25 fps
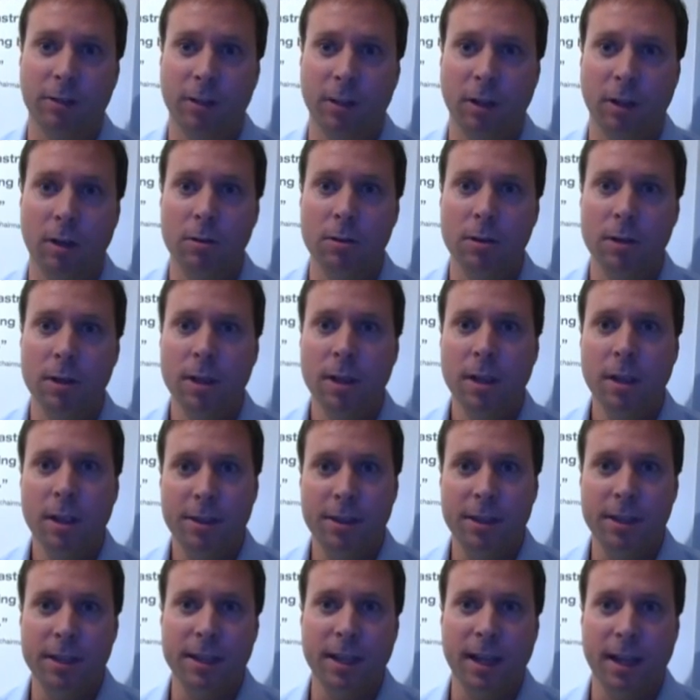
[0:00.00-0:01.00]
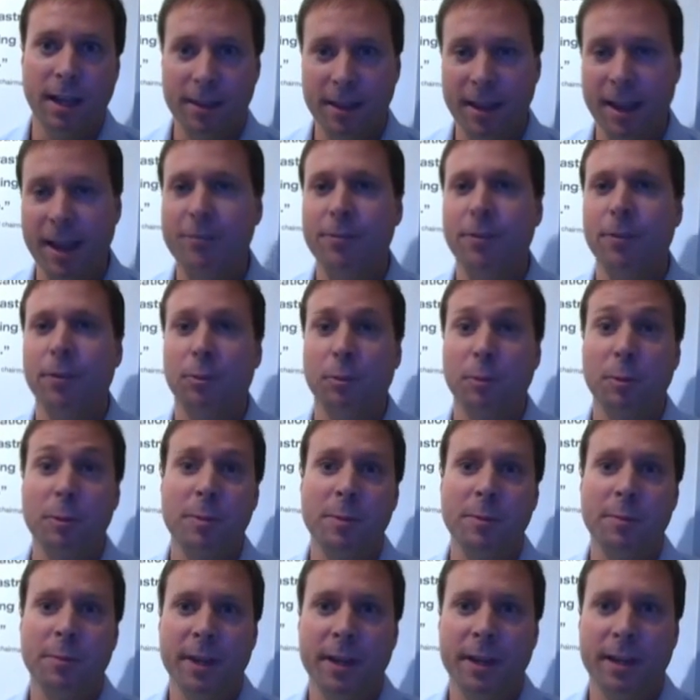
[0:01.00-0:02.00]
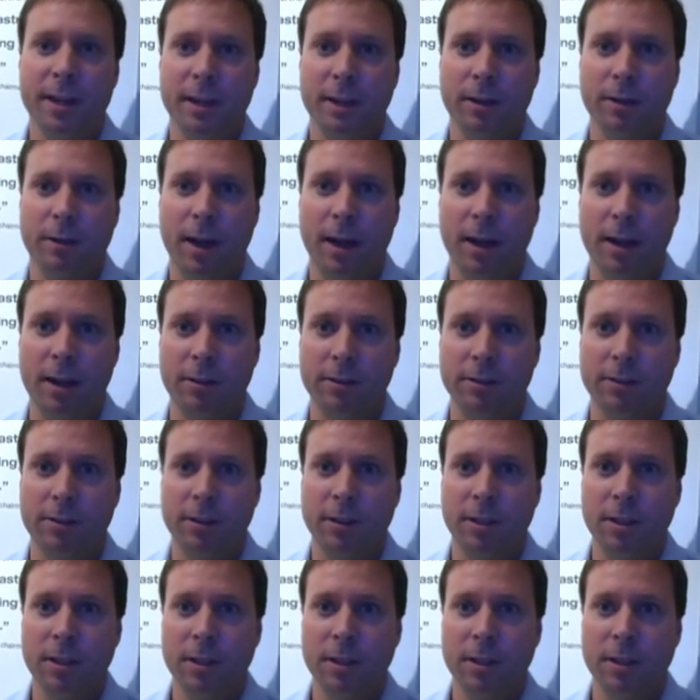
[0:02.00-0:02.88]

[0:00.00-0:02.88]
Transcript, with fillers: So the, the efforts we've been making around